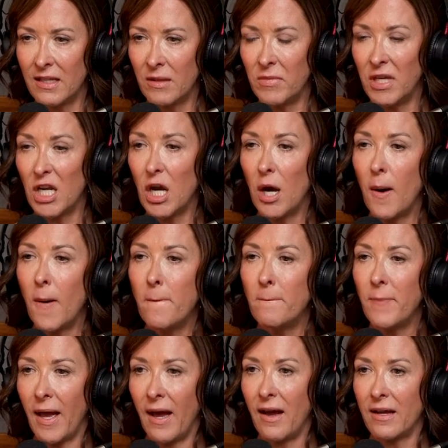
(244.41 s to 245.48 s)
Let me come
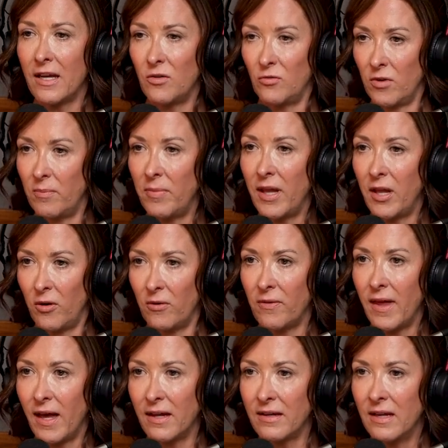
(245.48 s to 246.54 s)
back and repair
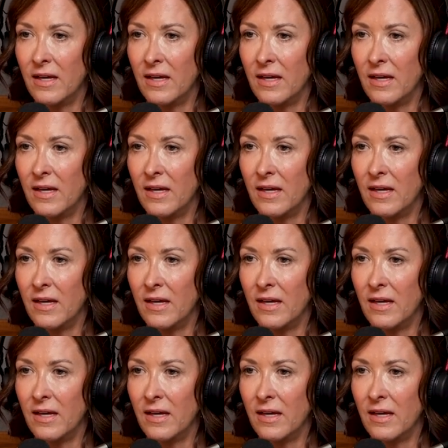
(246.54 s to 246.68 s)
that.